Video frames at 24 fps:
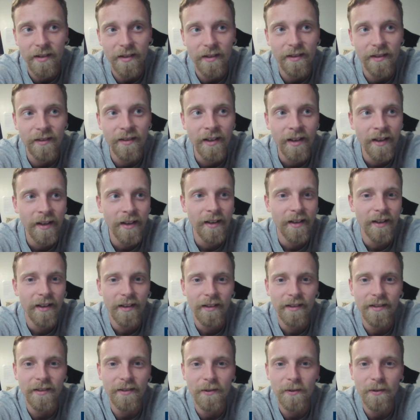and
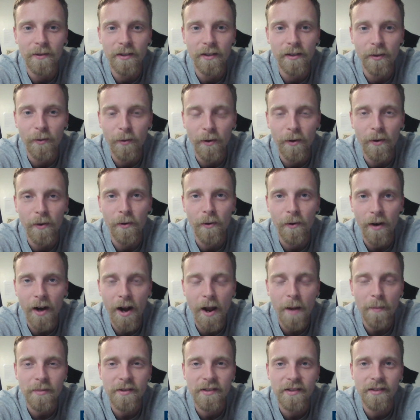still could grow
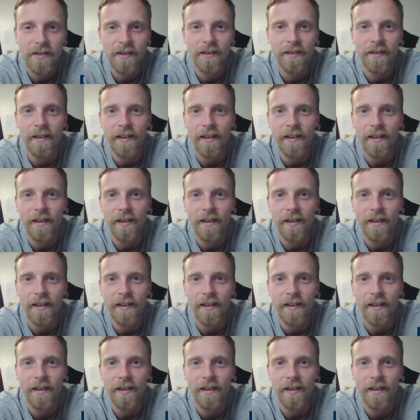crops.